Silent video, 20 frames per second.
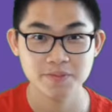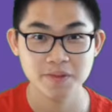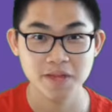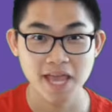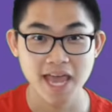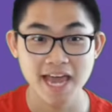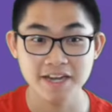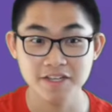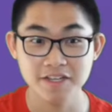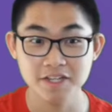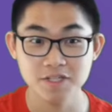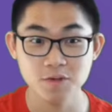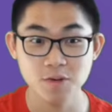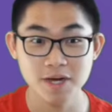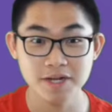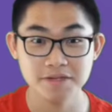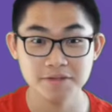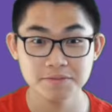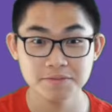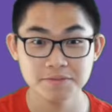And this
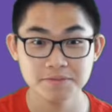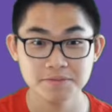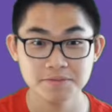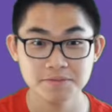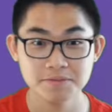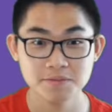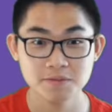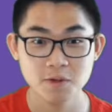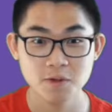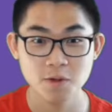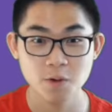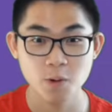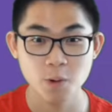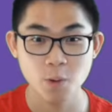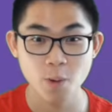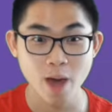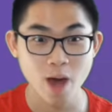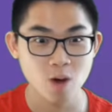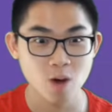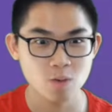one?
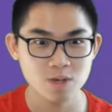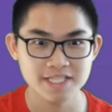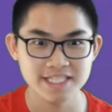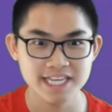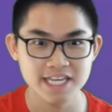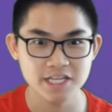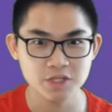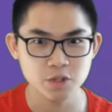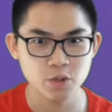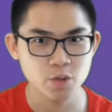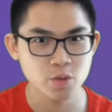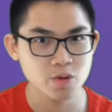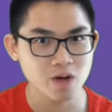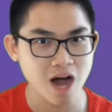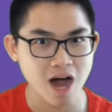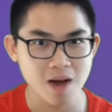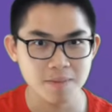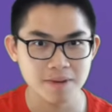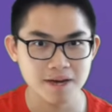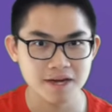Well, we see 2
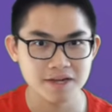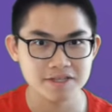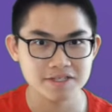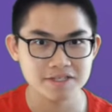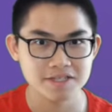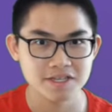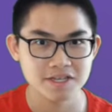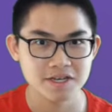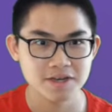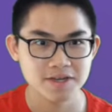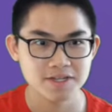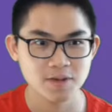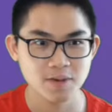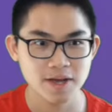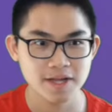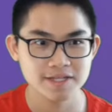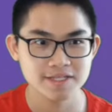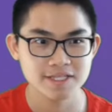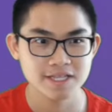commas. So it's